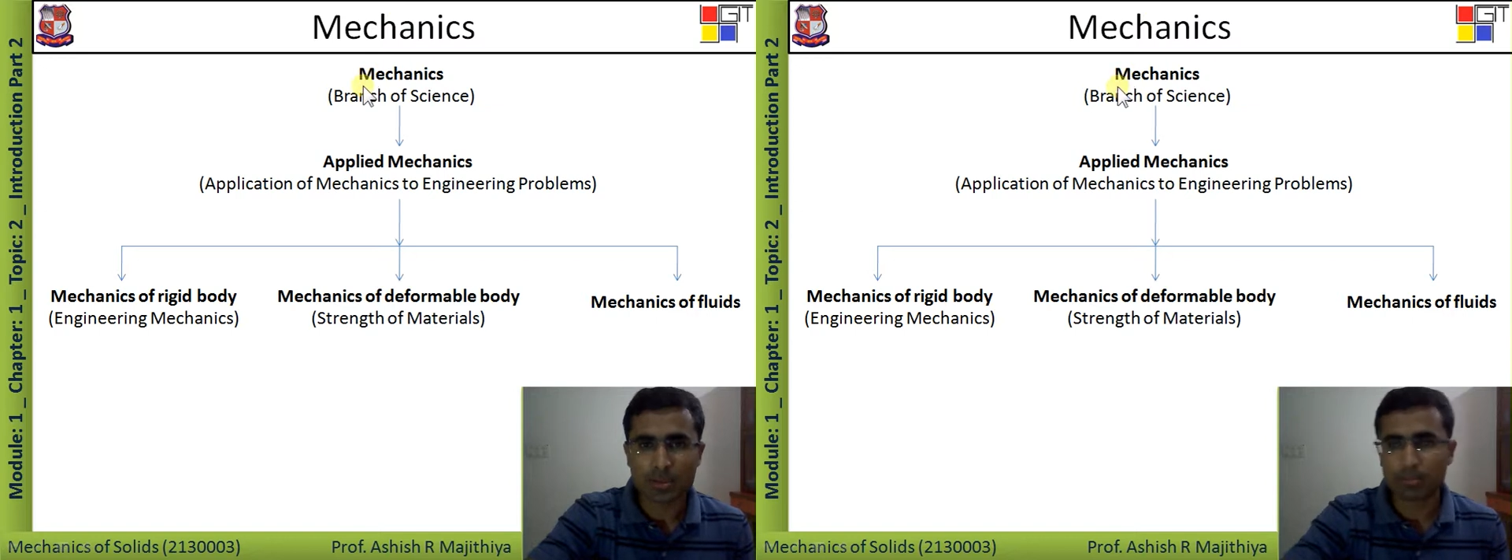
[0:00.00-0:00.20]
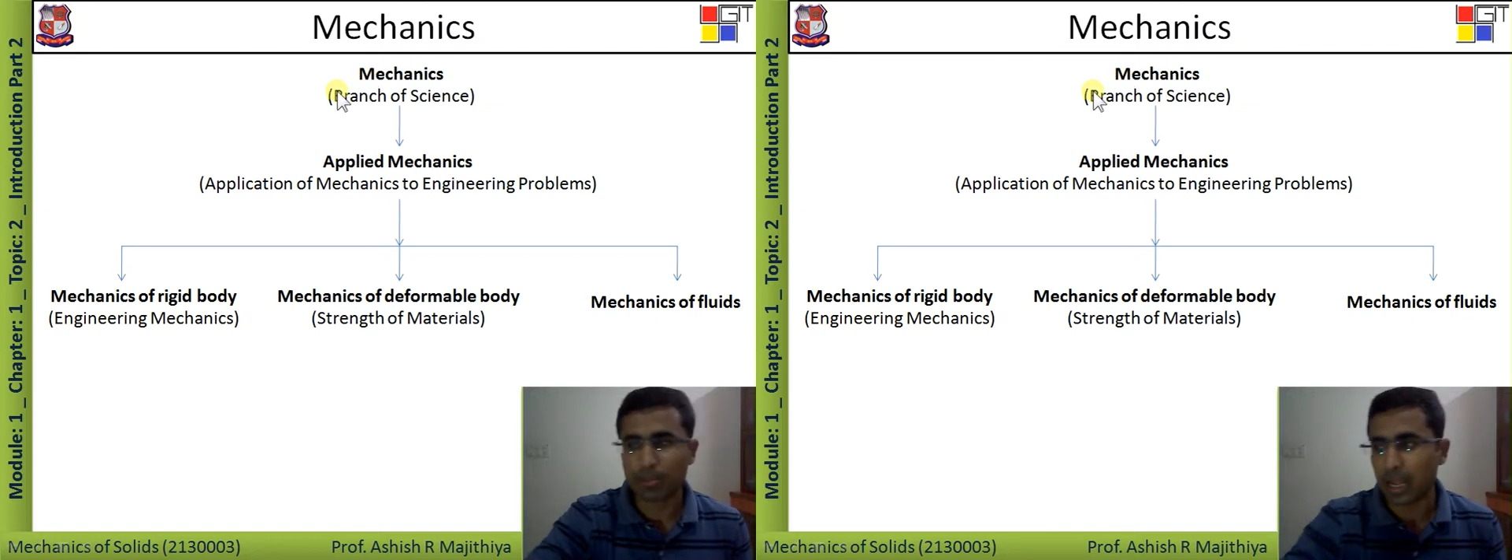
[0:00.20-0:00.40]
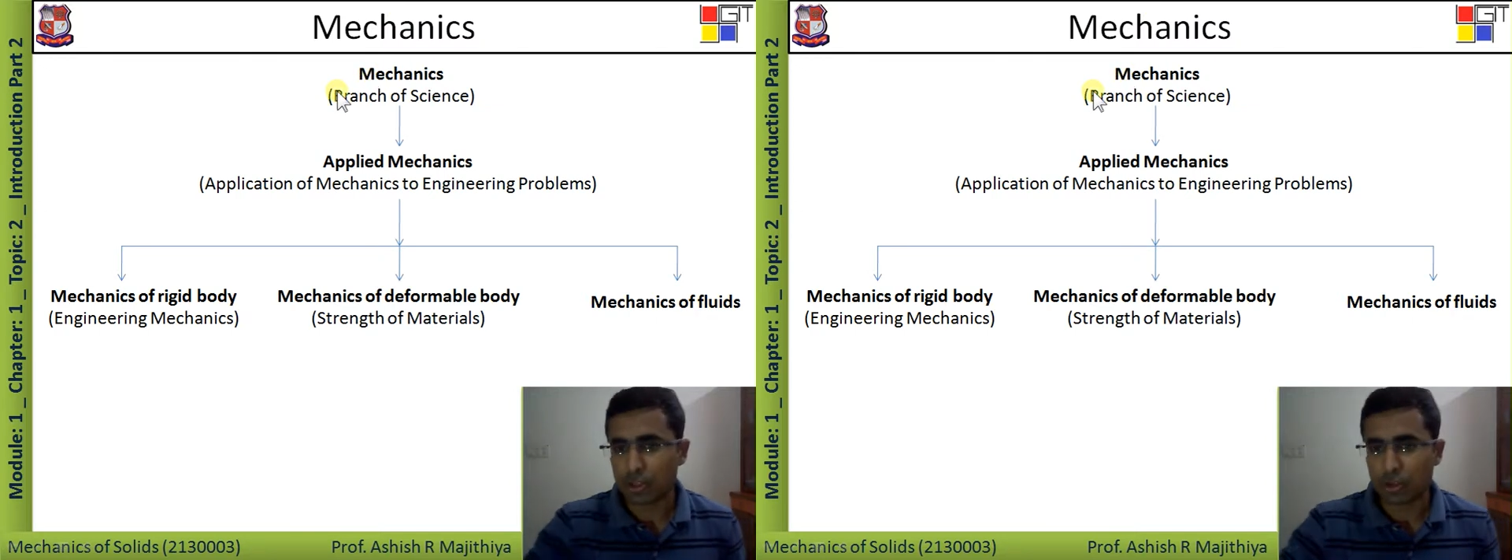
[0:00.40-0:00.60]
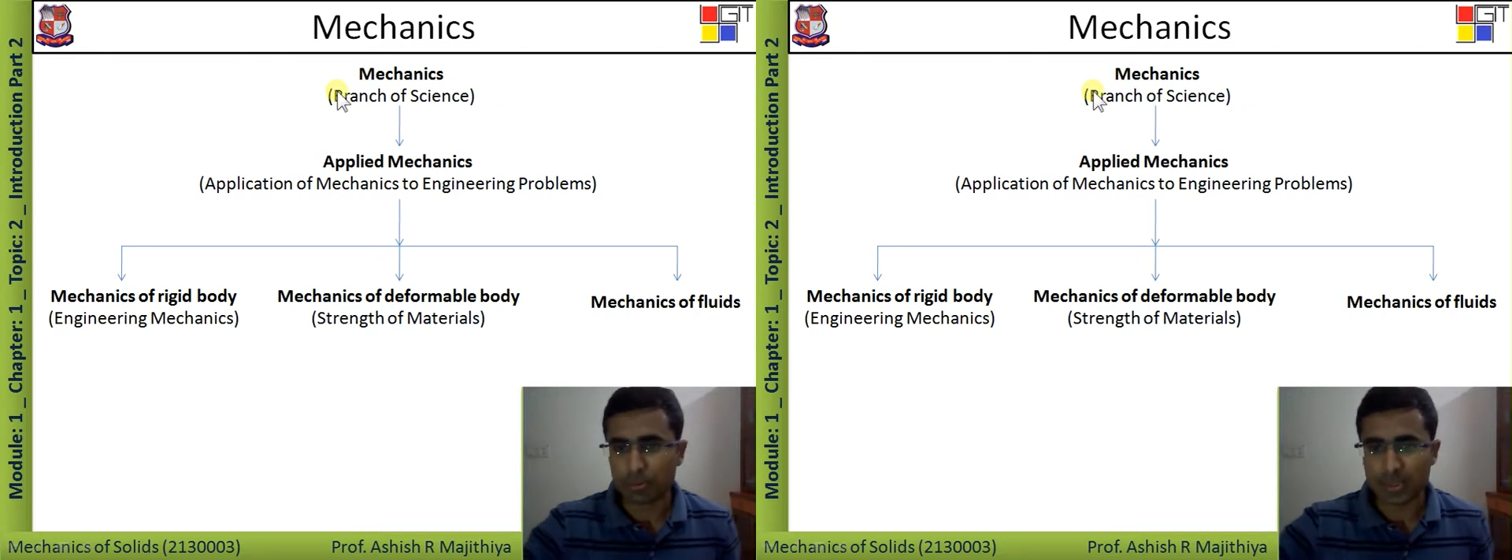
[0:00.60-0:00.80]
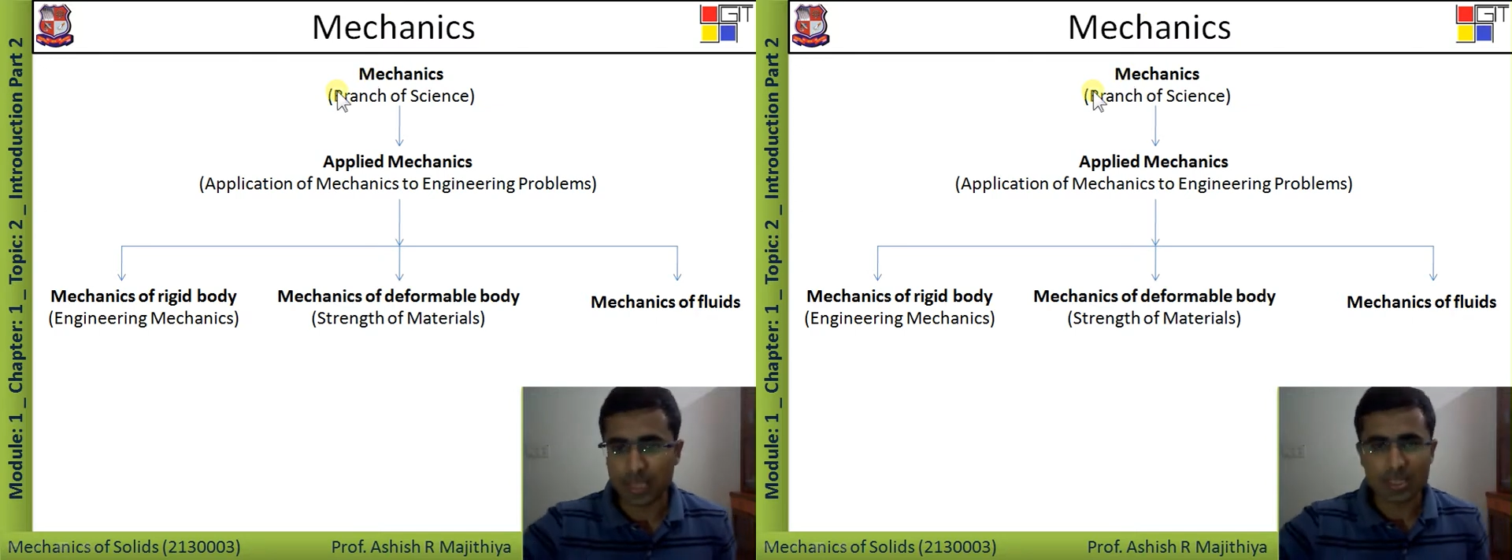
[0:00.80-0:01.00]
a branch of
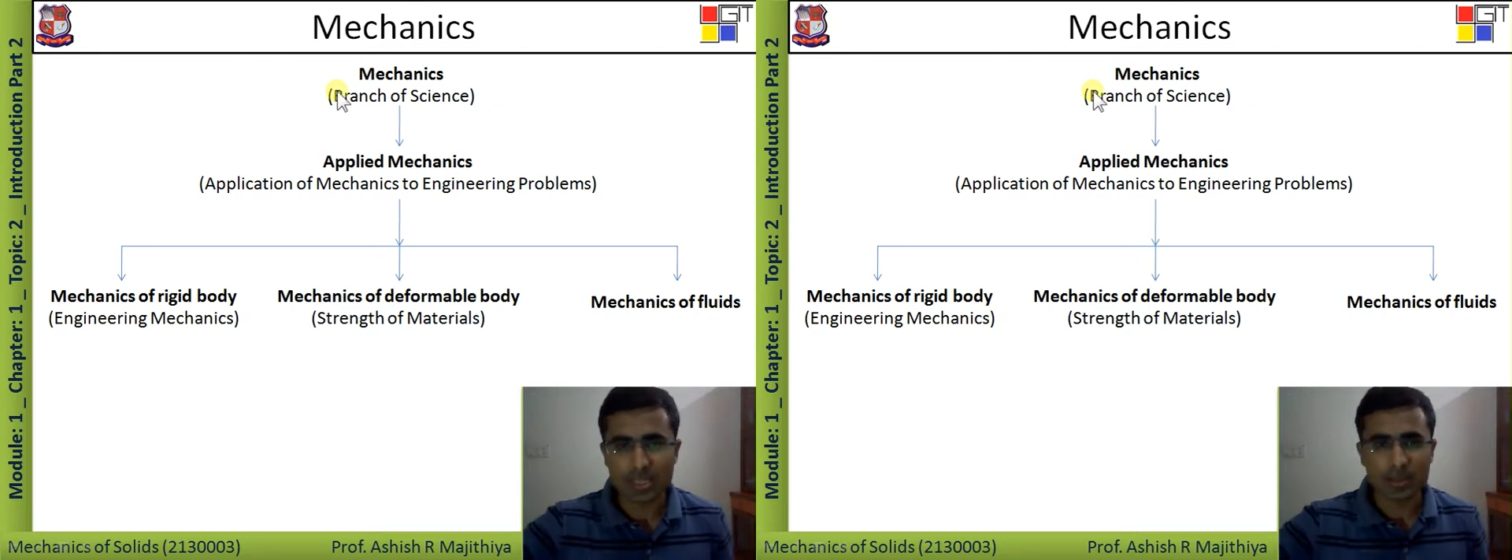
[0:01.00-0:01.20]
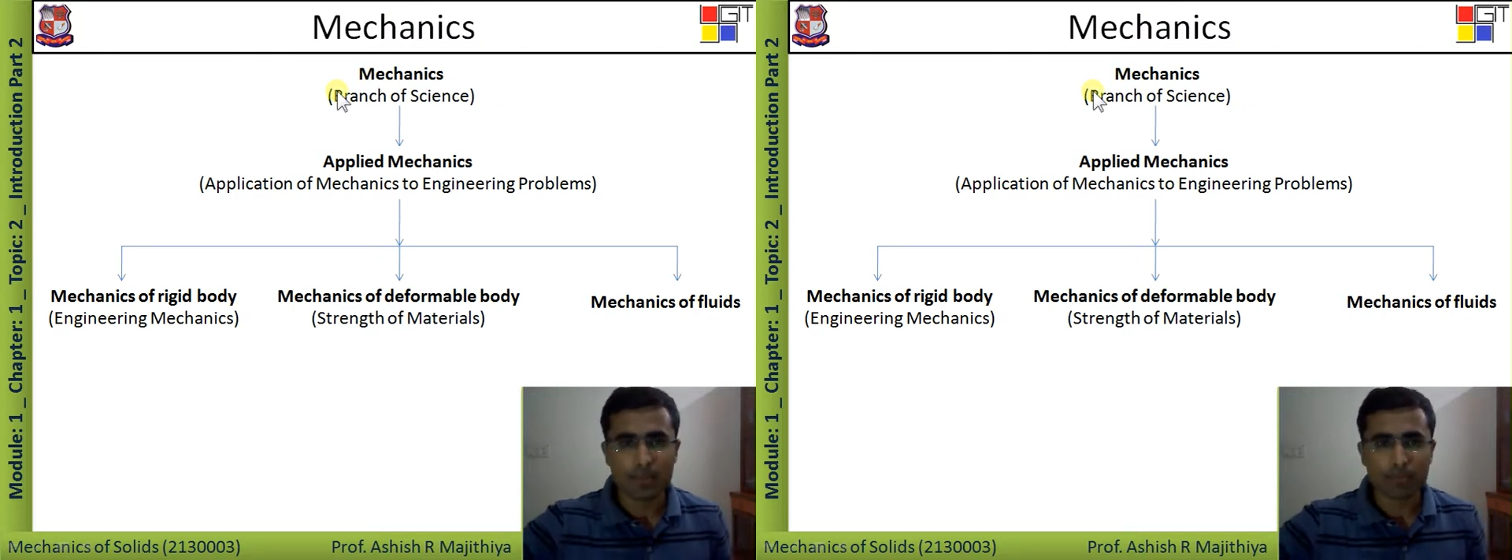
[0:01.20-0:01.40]
science,